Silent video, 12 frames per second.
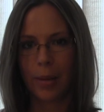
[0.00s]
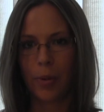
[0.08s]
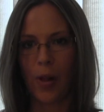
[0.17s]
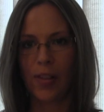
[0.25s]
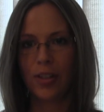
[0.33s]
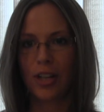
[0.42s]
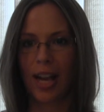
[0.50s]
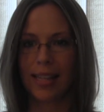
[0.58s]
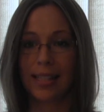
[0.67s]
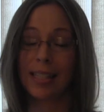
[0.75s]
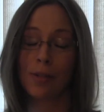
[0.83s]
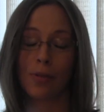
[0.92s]
I
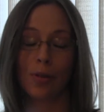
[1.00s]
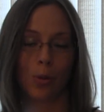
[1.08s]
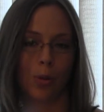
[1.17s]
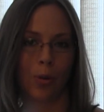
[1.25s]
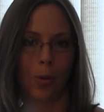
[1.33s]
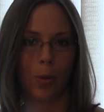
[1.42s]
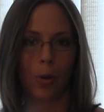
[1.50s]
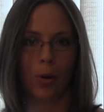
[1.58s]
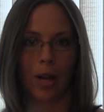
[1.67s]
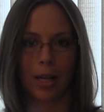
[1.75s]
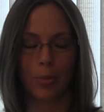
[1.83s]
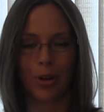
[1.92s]
apologize, and if you do know the correct